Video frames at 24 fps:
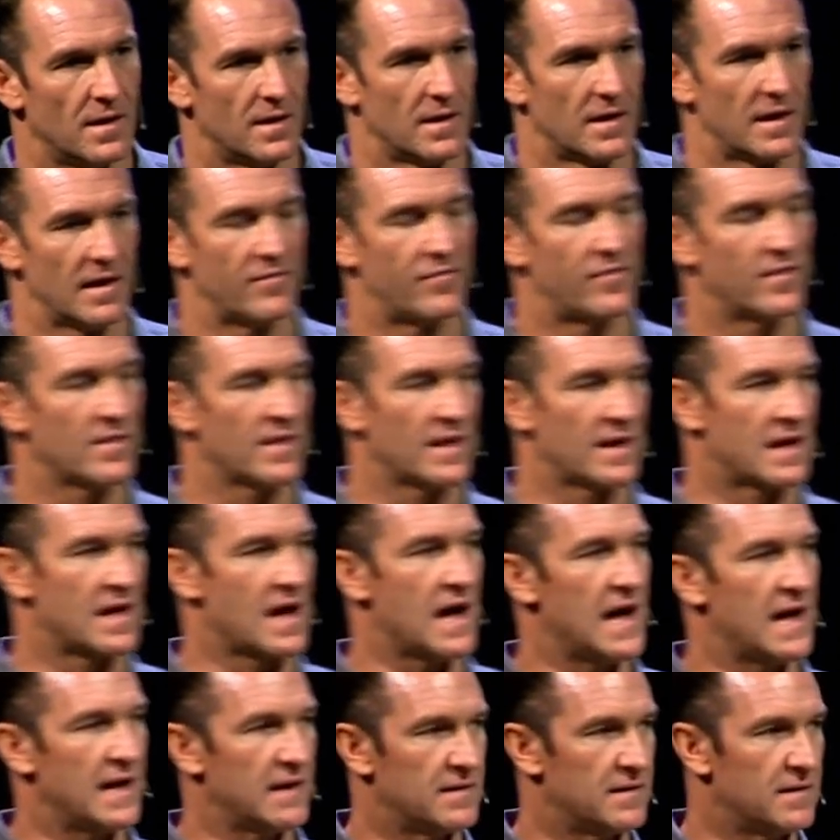I feel like
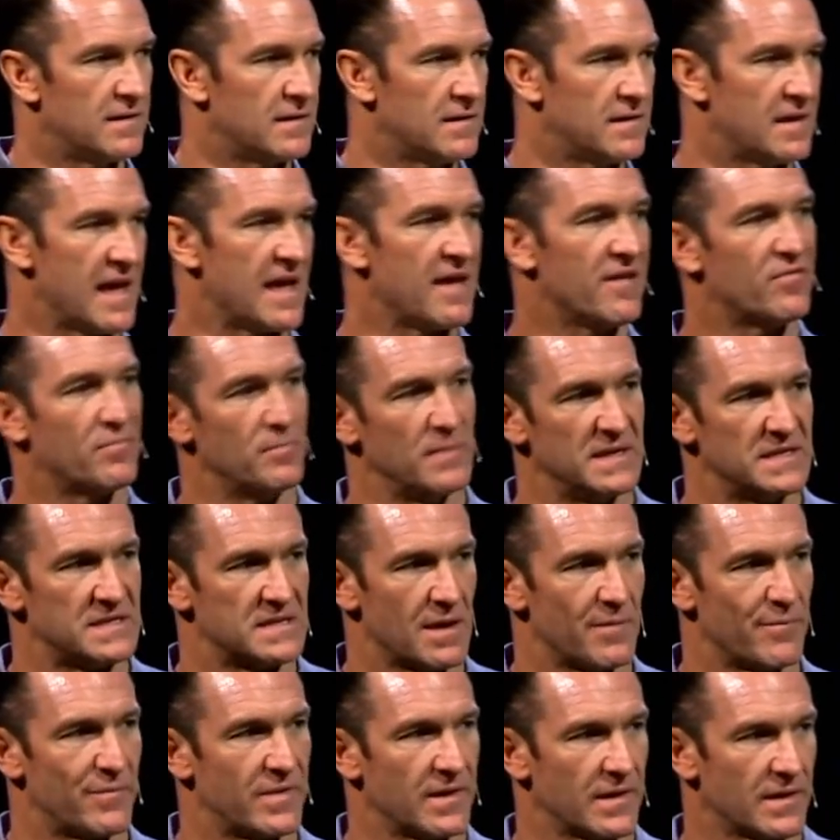God gave me
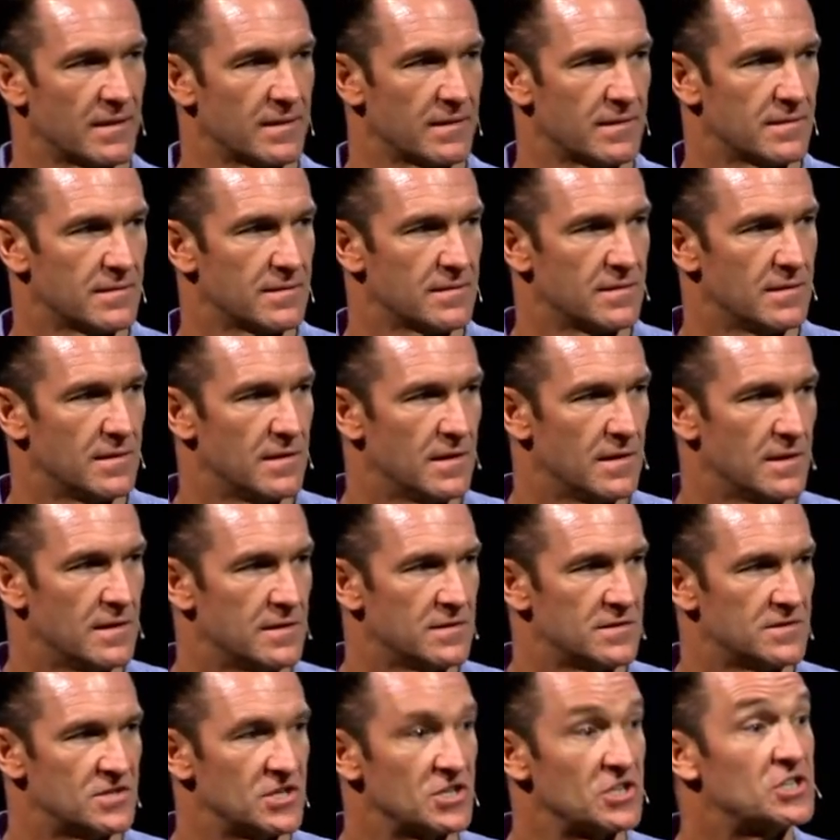something
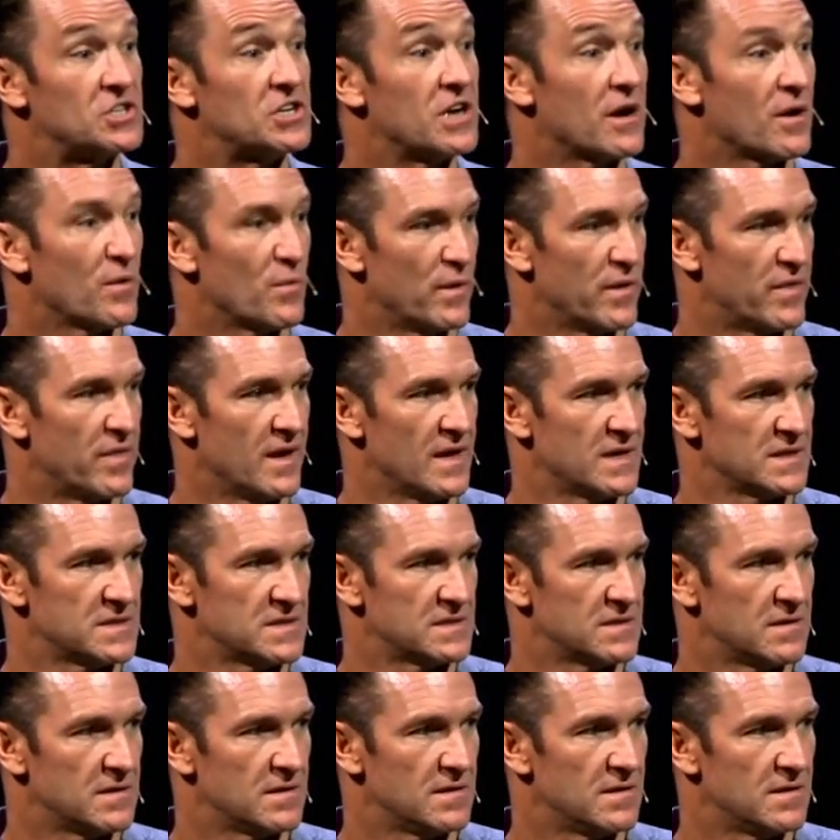to share with us